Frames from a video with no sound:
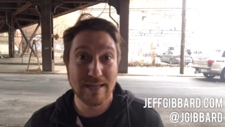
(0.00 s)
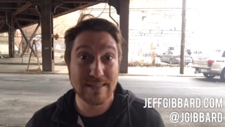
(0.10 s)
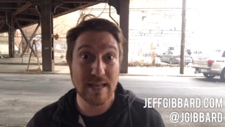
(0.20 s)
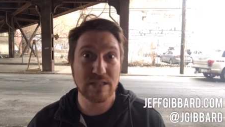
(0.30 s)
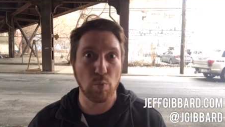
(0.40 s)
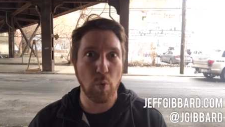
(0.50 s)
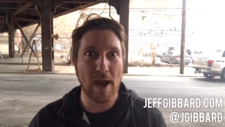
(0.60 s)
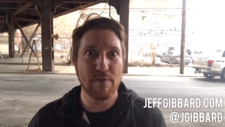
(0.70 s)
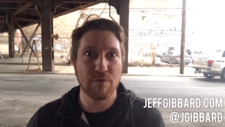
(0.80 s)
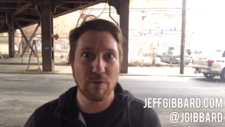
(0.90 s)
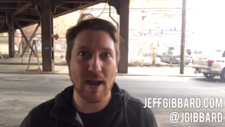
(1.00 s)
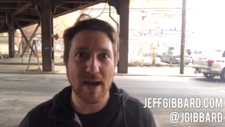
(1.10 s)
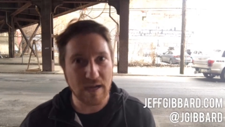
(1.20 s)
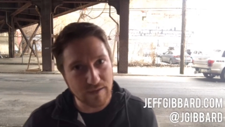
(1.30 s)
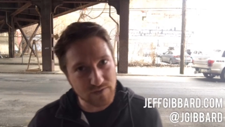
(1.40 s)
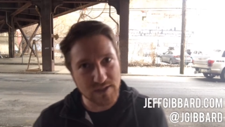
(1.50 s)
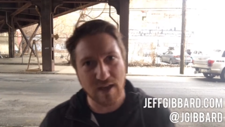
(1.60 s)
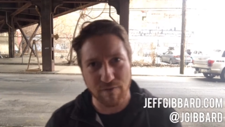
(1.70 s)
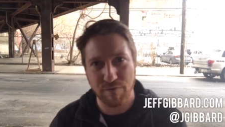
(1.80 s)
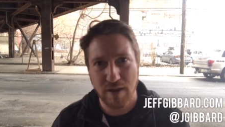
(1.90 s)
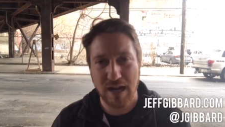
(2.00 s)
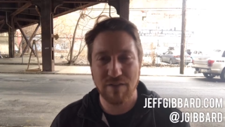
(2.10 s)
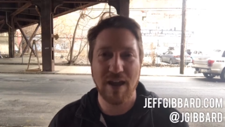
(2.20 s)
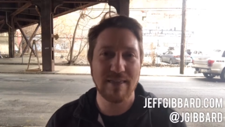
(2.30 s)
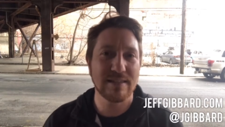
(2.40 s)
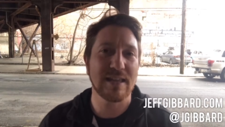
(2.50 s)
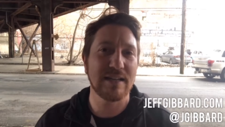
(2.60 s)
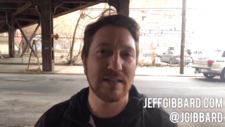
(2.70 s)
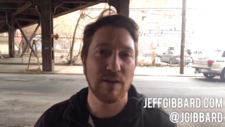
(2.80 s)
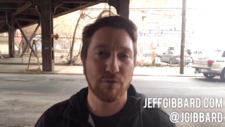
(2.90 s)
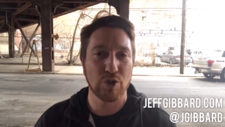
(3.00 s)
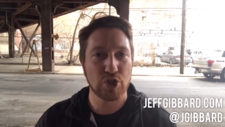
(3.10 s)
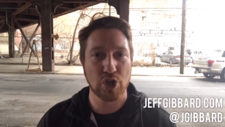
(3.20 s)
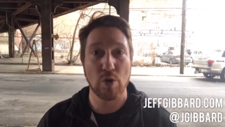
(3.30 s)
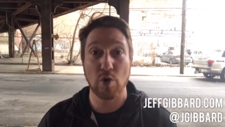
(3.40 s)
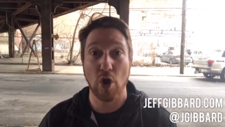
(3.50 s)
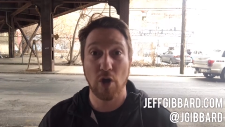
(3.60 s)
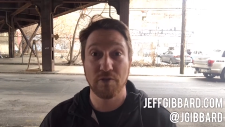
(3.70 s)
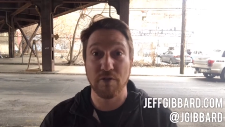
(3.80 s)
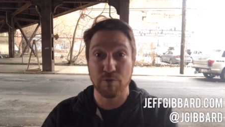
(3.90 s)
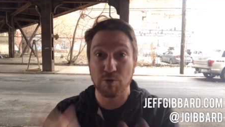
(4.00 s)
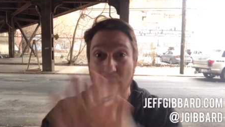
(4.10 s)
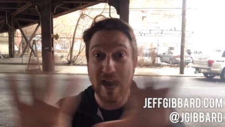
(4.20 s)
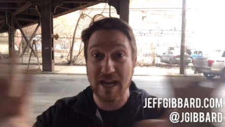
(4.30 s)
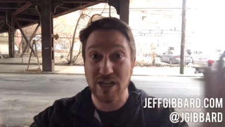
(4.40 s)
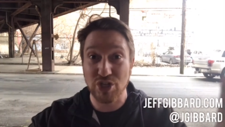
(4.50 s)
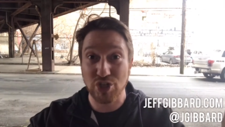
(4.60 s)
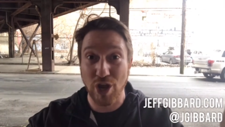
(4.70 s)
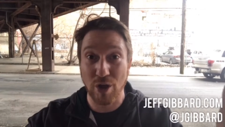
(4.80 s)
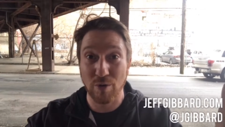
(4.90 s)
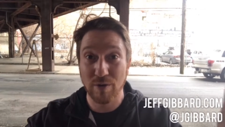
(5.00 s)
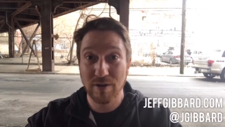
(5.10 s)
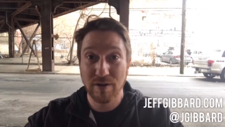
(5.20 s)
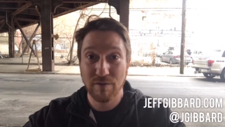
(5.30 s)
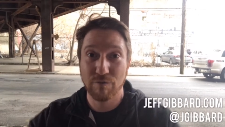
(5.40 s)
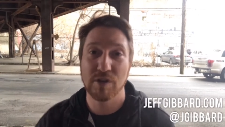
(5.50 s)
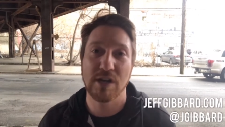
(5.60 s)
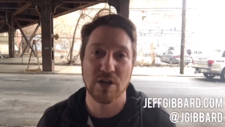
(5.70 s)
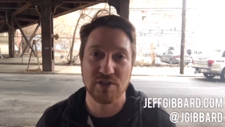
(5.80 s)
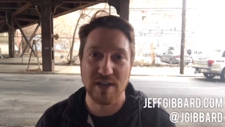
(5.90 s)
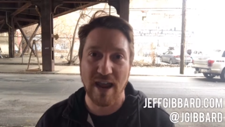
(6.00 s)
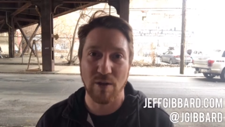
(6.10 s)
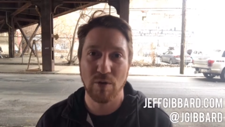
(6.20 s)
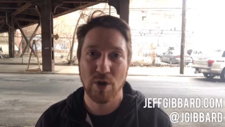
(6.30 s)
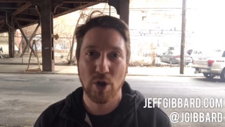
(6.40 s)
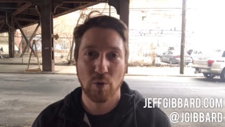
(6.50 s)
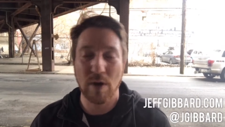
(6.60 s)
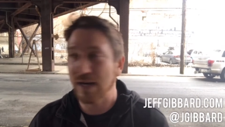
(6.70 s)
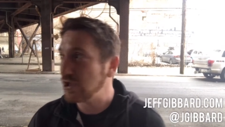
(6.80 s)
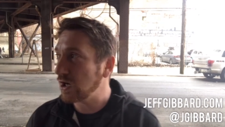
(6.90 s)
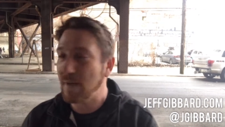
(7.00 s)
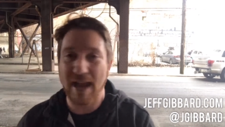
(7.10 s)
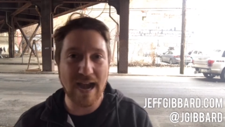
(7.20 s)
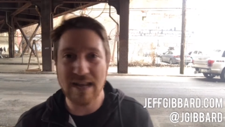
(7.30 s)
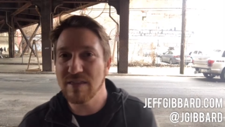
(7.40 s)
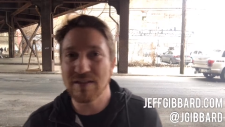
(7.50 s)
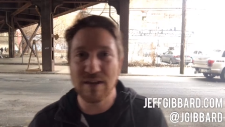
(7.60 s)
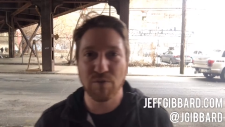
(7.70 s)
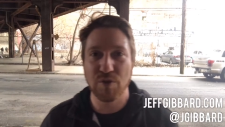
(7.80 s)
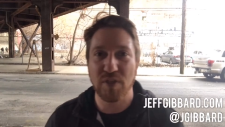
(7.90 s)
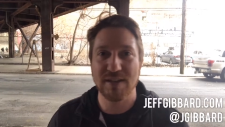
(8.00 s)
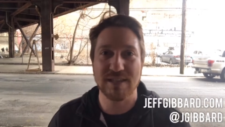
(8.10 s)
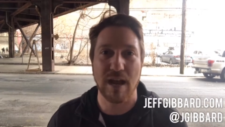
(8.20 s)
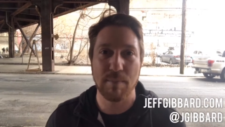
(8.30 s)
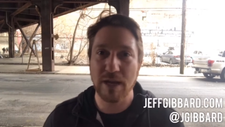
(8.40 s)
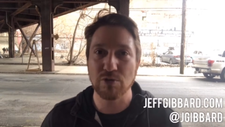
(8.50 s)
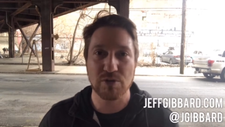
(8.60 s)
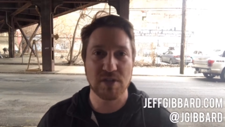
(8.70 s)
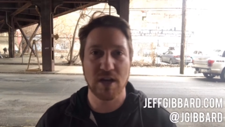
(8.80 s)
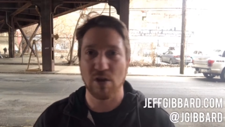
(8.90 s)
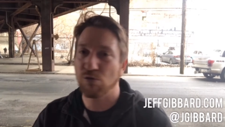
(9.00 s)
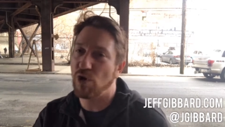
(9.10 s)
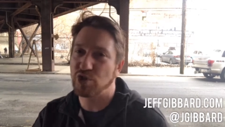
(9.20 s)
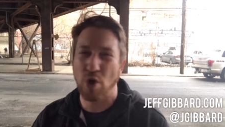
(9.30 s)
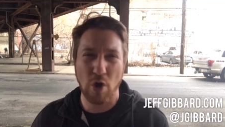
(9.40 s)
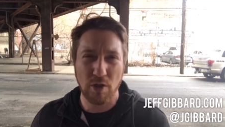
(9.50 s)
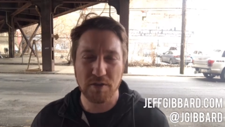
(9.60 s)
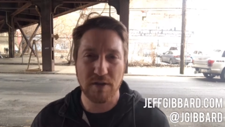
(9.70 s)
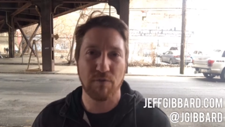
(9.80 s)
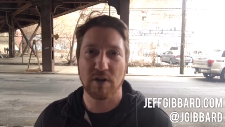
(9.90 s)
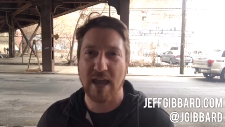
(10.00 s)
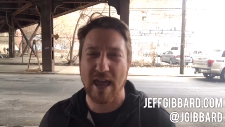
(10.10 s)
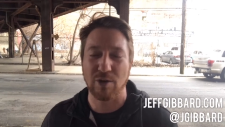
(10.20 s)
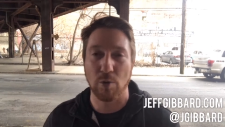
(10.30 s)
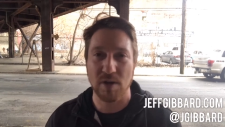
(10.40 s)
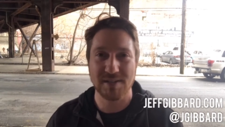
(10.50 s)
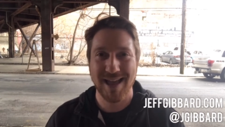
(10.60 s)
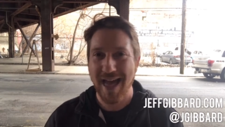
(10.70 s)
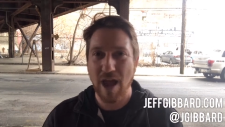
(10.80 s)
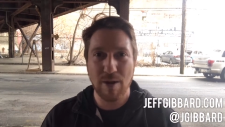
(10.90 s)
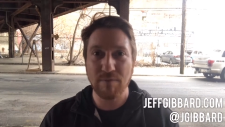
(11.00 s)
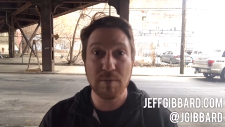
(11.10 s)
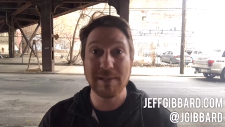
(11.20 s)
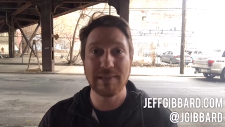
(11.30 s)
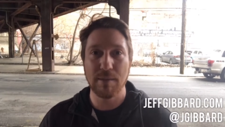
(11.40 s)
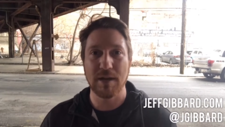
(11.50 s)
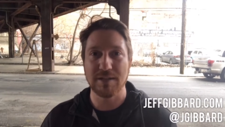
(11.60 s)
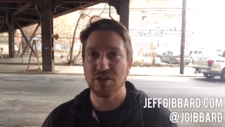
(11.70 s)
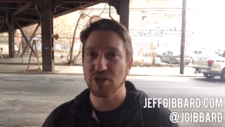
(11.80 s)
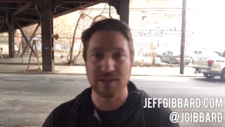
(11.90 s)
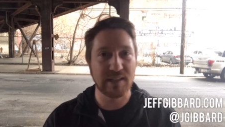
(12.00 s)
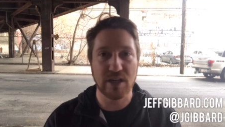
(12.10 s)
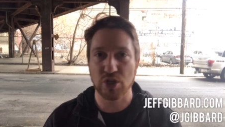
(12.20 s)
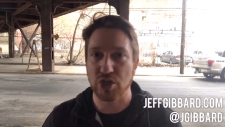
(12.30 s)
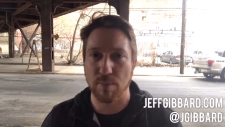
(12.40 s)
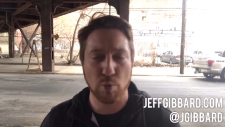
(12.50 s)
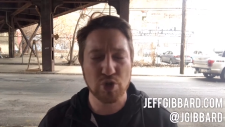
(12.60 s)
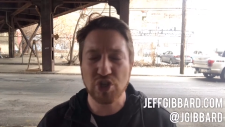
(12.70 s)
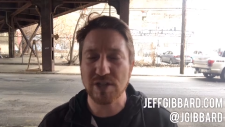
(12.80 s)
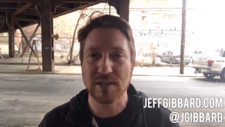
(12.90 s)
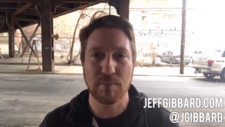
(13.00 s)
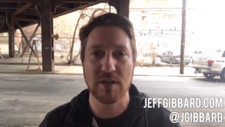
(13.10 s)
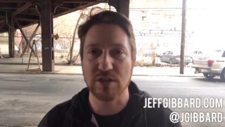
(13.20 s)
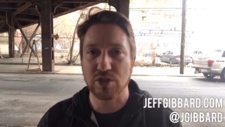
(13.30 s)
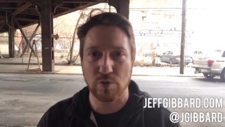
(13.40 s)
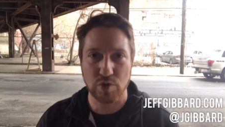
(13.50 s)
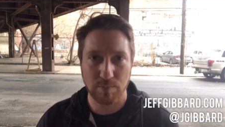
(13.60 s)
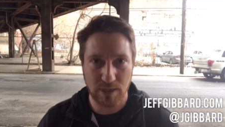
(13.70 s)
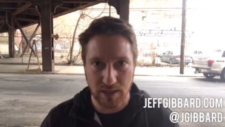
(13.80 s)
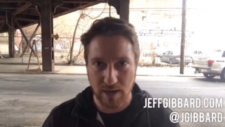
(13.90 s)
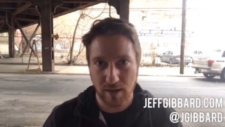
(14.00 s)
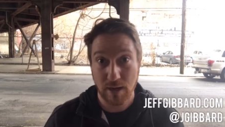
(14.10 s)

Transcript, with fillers: is that it's a wide variety of stuff. And I've had this idea for a show called The Variety Show for years now, where I can talk about any of the different things that I'm interested in across all the different categories. I don't have to be limited to just leadership or just limited to social media,